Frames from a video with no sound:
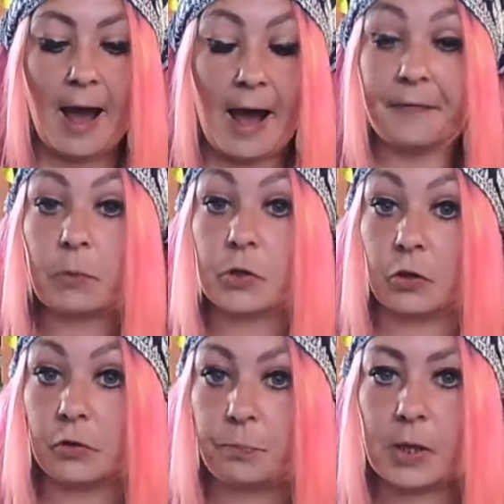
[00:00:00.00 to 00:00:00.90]
And that was
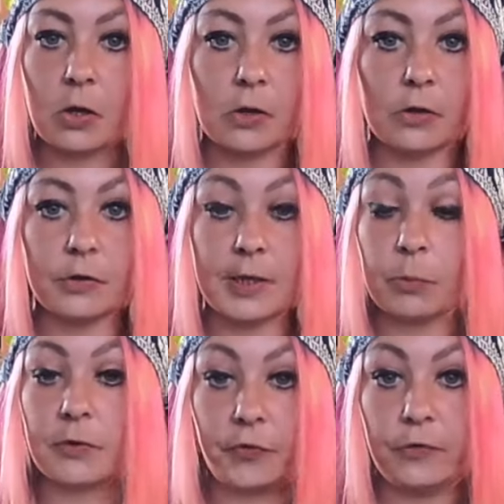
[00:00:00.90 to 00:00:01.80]
good because there
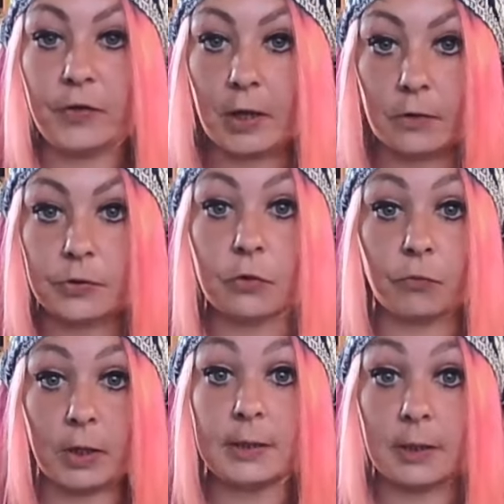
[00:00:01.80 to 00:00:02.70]
was a few videos that
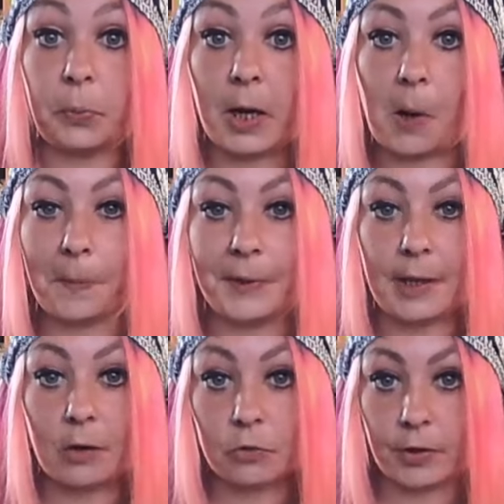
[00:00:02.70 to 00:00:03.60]
really did pick up in the
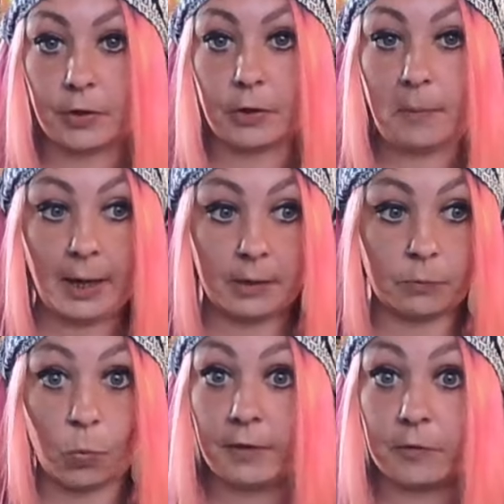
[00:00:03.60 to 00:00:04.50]
algorithm, and
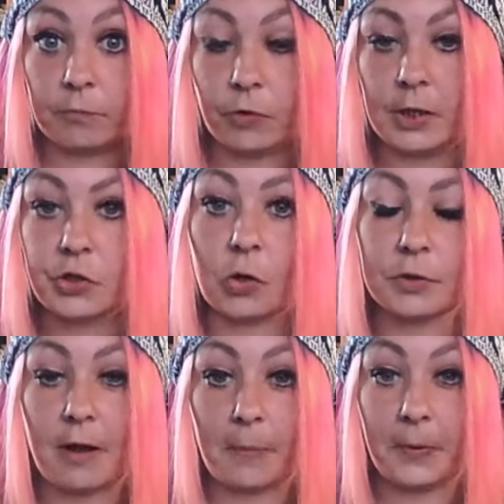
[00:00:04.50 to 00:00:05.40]
one of them really
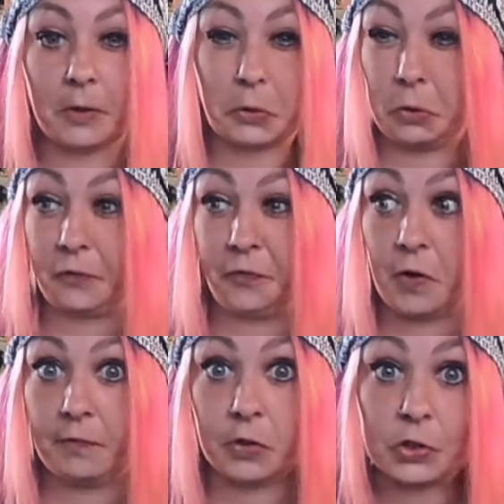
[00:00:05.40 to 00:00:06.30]
shot up and I got like
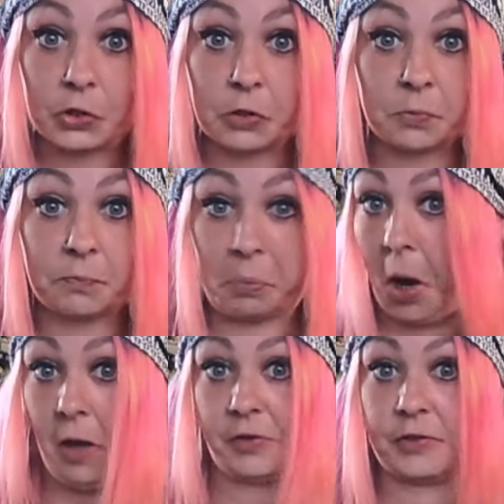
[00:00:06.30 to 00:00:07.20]
500
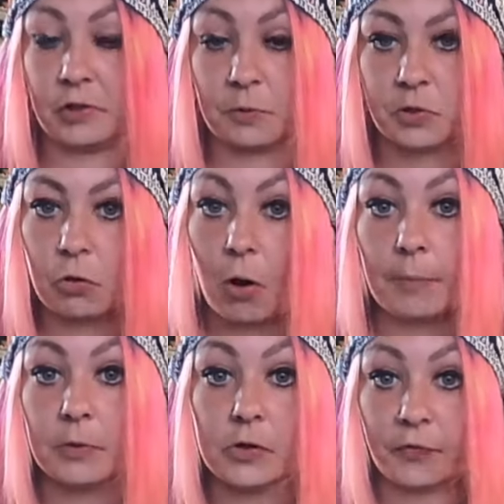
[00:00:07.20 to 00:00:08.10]
plus
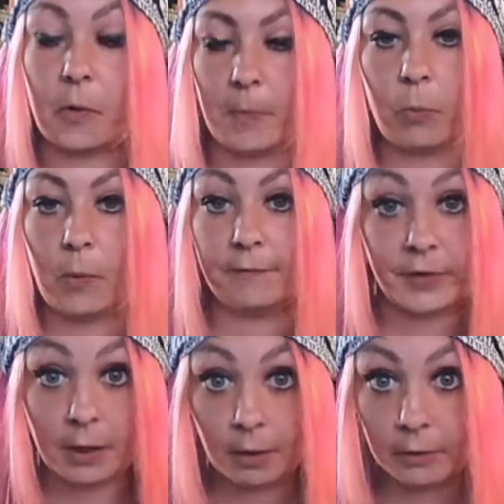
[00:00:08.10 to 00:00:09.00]
subscribers from that one
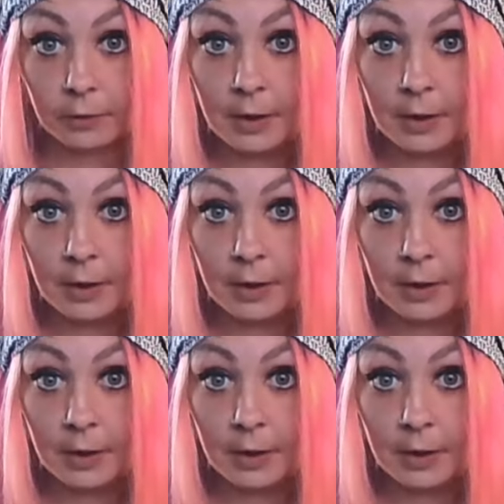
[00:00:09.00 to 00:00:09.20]
video.